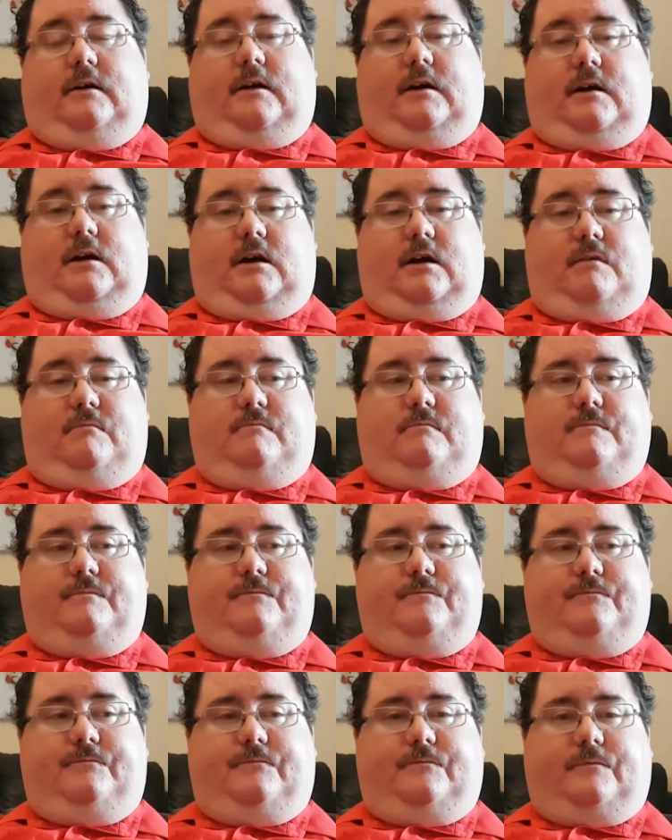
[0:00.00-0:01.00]

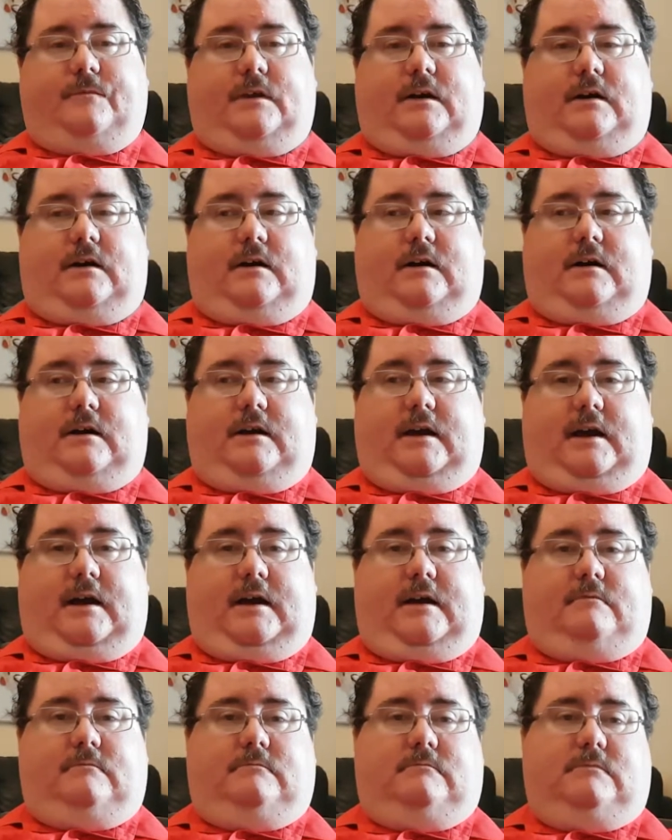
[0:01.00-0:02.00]
I
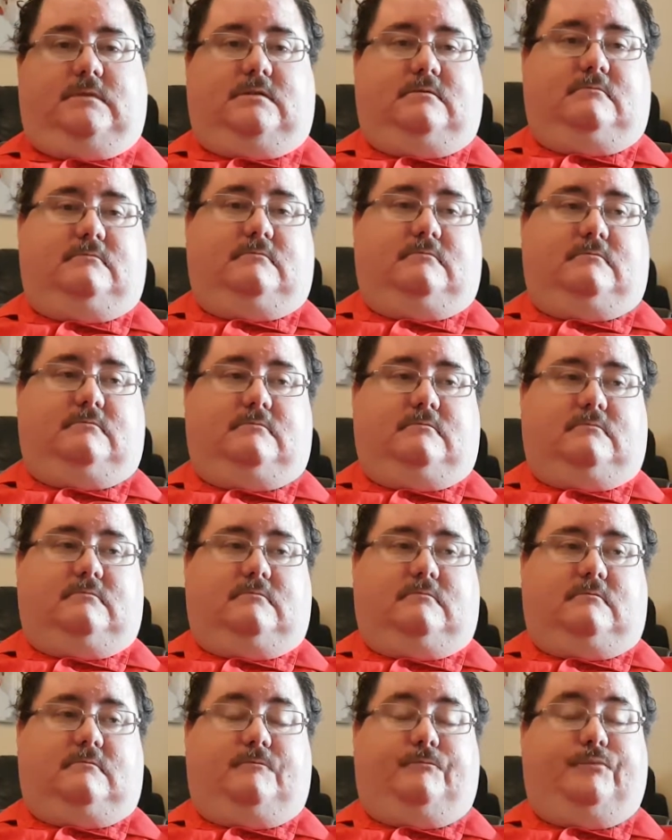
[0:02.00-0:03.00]
am
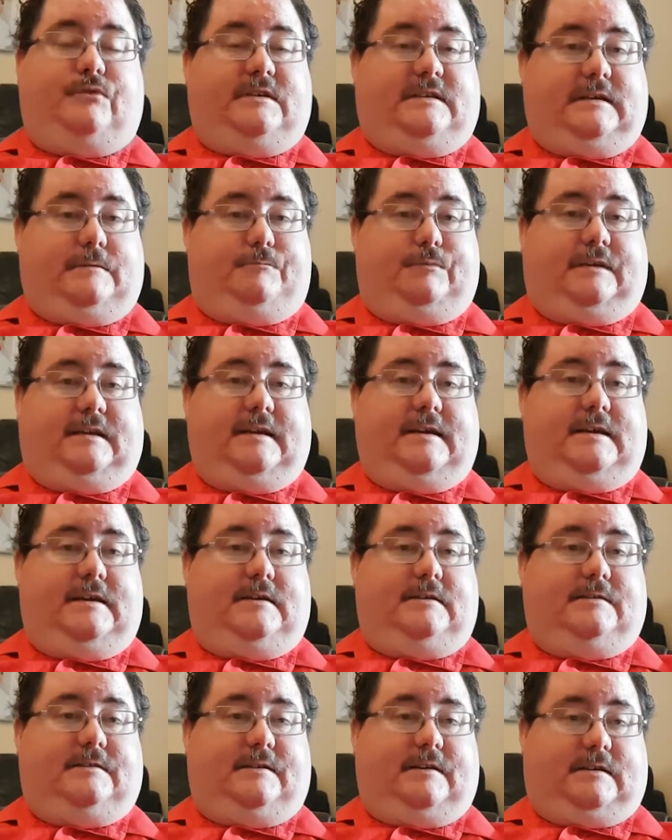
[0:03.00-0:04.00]
pretty
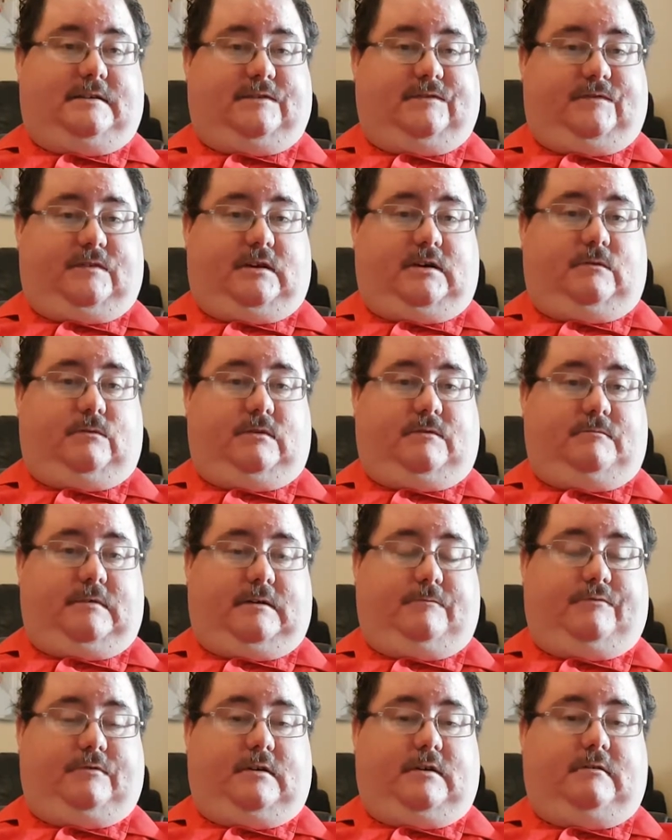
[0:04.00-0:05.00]
pleased thus far with
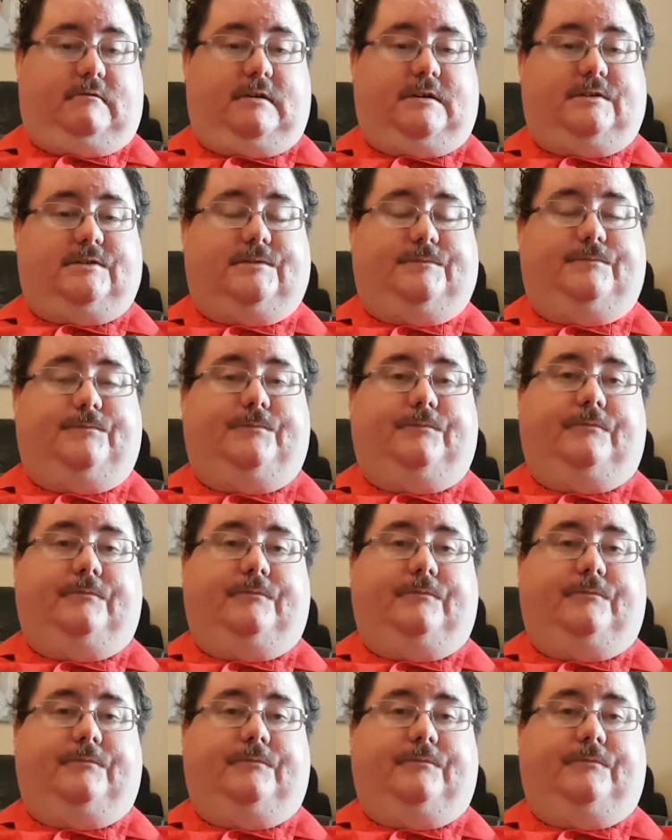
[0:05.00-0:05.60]
my progress.